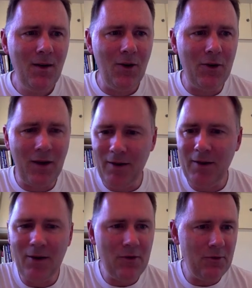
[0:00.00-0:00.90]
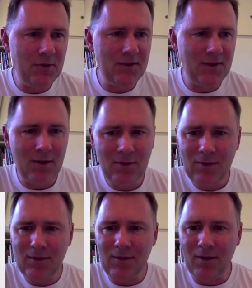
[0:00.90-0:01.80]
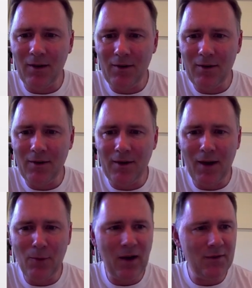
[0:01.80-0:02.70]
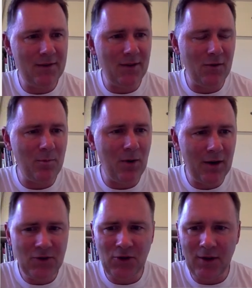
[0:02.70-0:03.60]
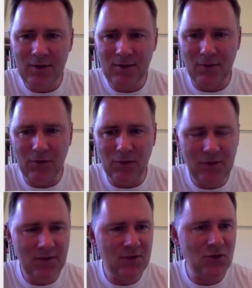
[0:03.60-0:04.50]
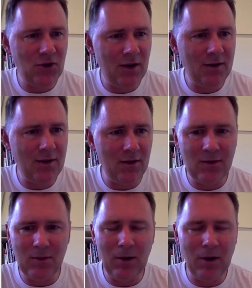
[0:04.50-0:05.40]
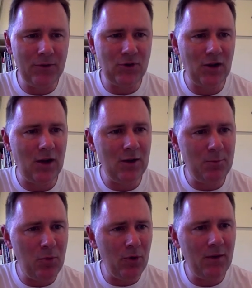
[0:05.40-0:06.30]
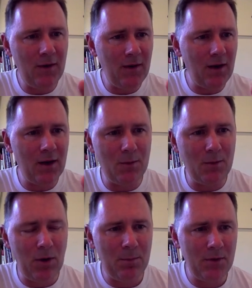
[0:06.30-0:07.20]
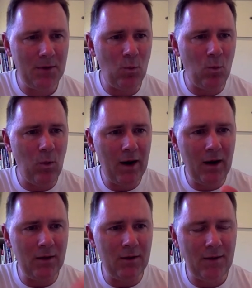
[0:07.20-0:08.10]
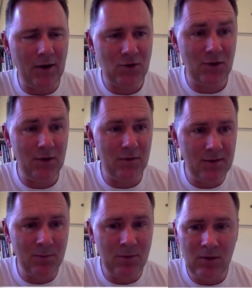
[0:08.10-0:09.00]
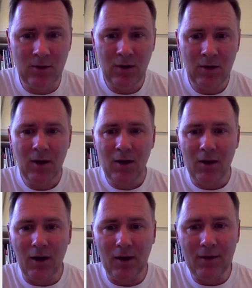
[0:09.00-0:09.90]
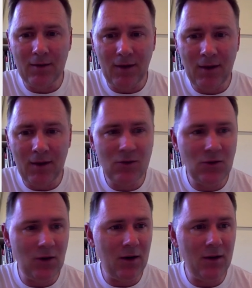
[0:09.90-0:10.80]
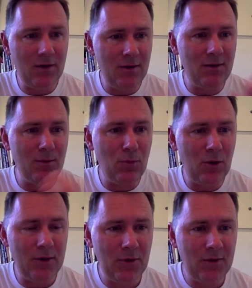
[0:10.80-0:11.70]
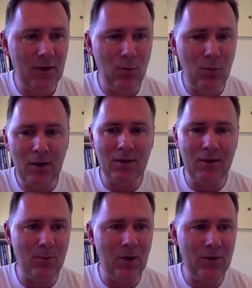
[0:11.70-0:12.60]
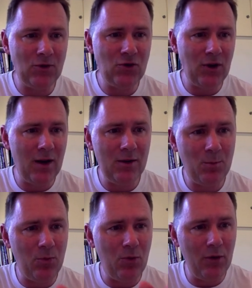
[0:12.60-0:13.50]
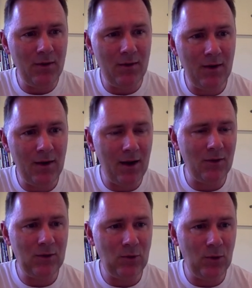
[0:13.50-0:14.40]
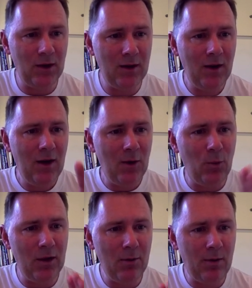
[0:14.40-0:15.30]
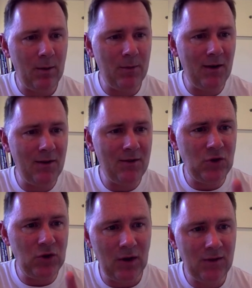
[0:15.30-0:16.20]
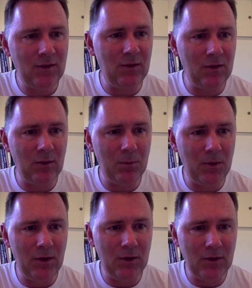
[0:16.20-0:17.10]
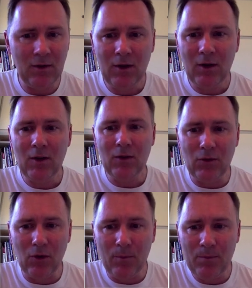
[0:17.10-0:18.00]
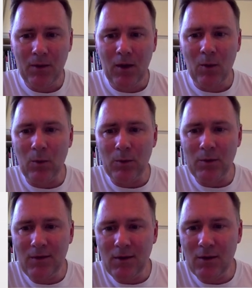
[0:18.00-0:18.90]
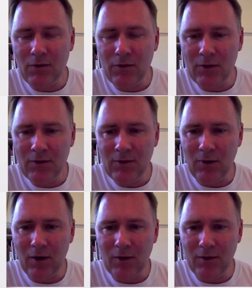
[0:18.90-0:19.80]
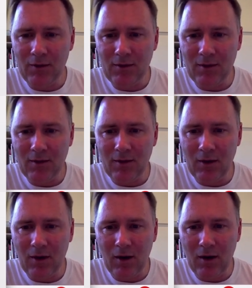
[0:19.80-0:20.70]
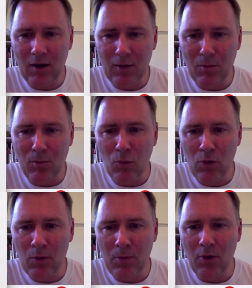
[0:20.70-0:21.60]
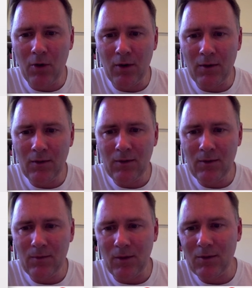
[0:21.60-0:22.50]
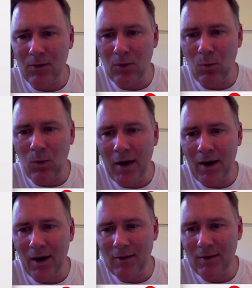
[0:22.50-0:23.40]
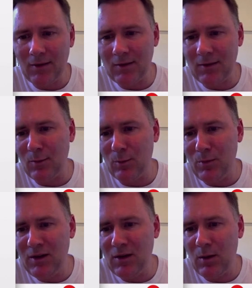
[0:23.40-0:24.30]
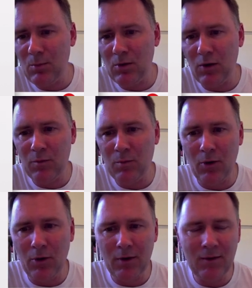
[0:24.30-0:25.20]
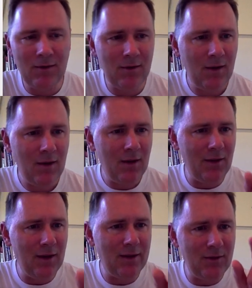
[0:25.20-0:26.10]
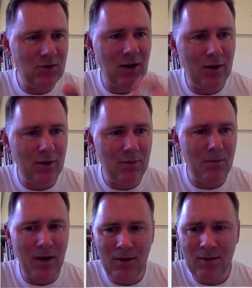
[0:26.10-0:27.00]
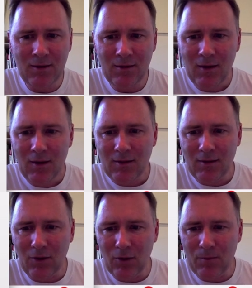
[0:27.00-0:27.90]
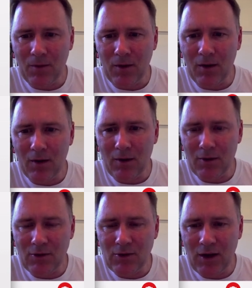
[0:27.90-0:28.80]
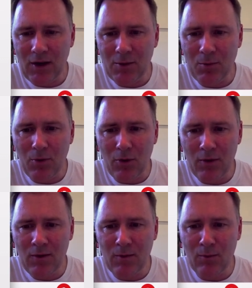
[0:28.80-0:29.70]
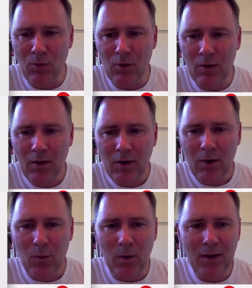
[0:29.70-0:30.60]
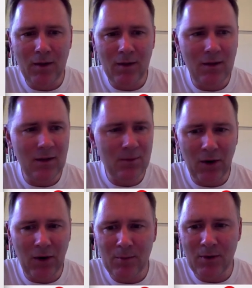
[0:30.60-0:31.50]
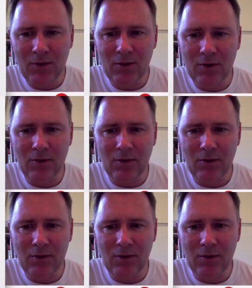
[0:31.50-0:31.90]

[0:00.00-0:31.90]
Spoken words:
Okay, here are the results. Again, we have a set of bar charts. The first chart is about the child pointing at the puppet while it's actually visible. And the second chart is the more interesting one. It's about the child pointing at the screen when the puppet has just disappeared. So what we see in the first graph is that there are more points. Yeah, so the y-axis is the mean number of points that the child makes. So the child points more when the experimenter